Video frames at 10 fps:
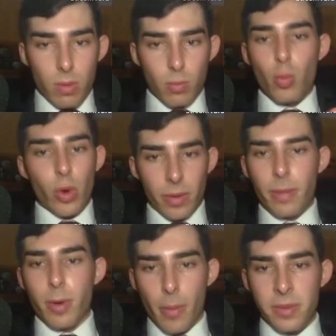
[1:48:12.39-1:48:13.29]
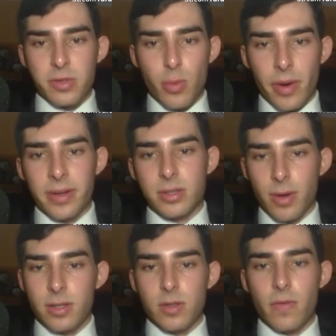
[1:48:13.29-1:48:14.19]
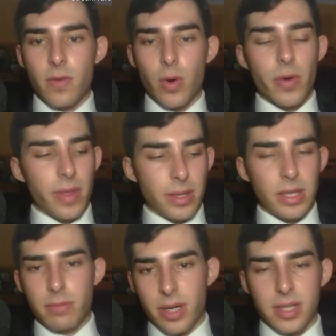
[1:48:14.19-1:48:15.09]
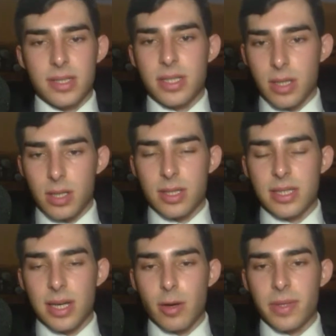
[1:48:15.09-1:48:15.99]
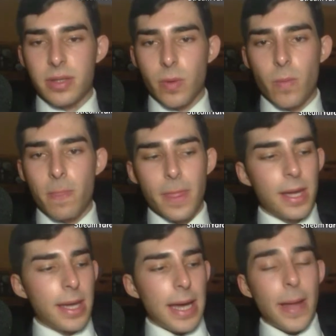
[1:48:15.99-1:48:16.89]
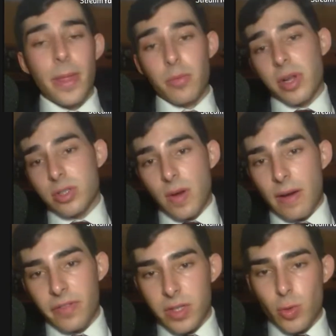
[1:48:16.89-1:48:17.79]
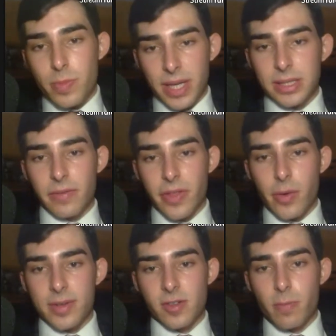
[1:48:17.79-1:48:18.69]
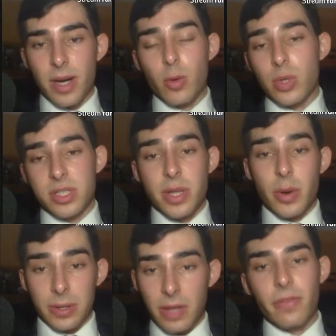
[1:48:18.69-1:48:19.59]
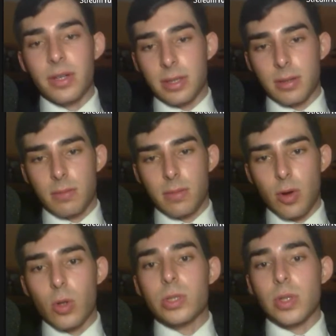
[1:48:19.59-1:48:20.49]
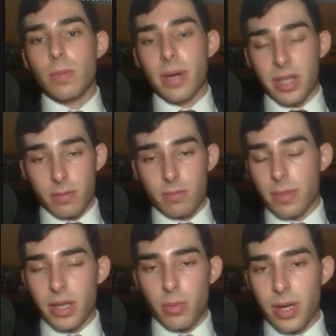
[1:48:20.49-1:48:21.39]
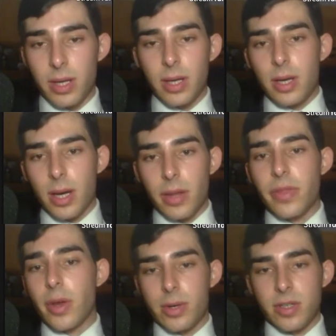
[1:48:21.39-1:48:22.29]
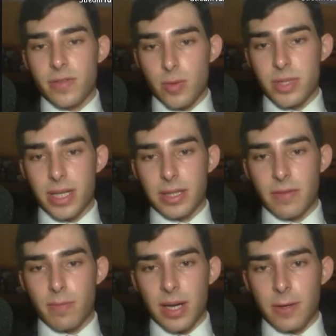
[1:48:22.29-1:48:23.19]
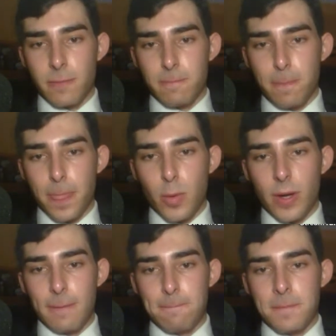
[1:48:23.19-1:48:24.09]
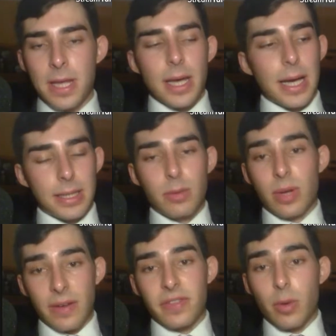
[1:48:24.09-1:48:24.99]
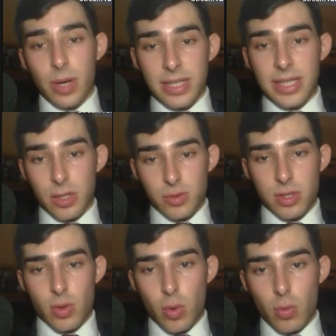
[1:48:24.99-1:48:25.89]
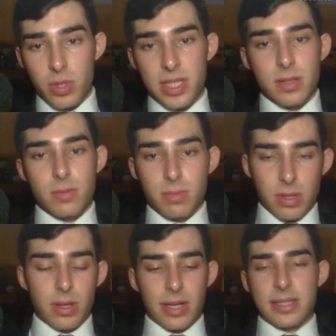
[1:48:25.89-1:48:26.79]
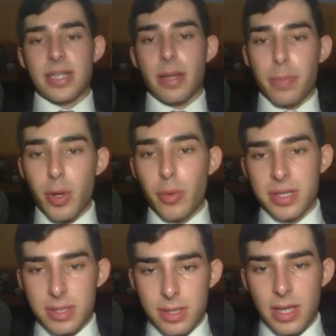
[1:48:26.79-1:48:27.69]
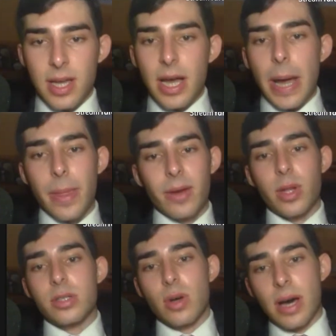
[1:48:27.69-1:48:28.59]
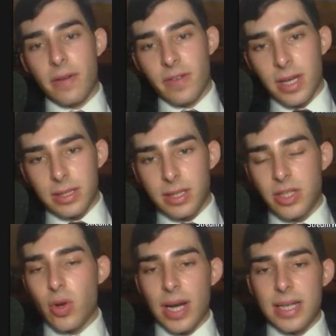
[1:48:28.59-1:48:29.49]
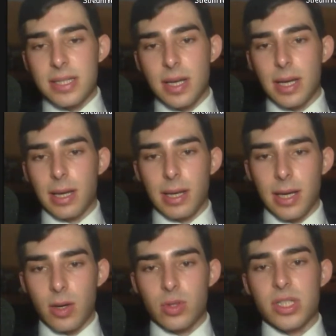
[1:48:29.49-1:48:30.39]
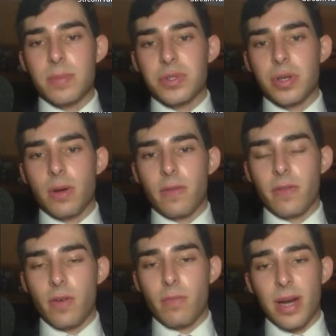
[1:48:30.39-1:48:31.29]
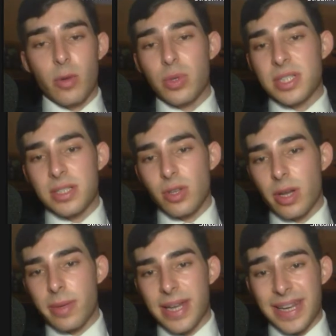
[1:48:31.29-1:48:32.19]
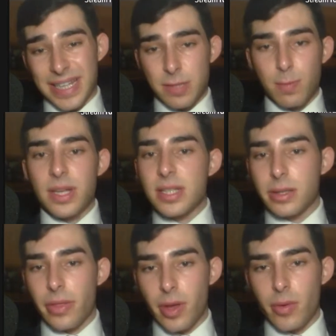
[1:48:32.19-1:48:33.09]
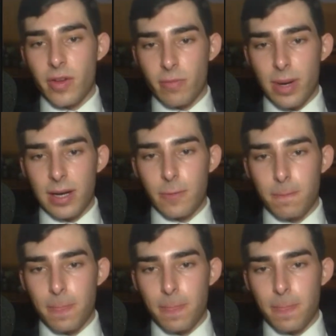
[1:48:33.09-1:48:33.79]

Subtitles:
where the problems were and so on and so forth. And then Marx discussed this a little bit too. And then we also have the subjective theories of value, which there are different also, by the way, theories of subjective value. Okay, and then we have the one in the Austrian school, which is, let's say, the purest, and then we also have the neoclassical conception of value, which is not even an explicit theory of value.